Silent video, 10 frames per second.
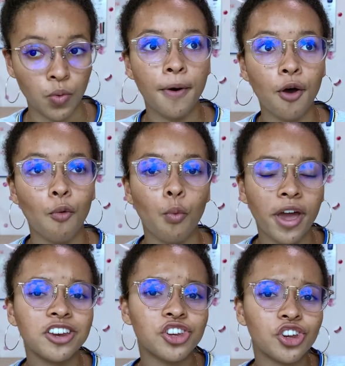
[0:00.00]
But
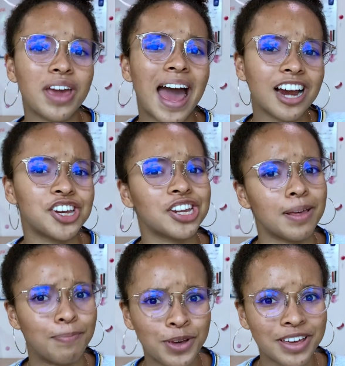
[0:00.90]
when should you actually
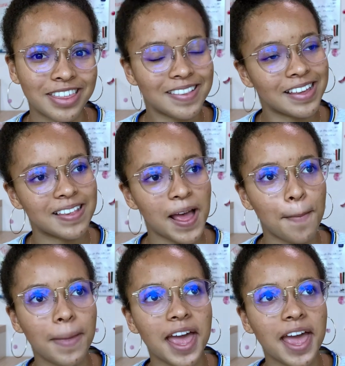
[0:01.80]
book this exam?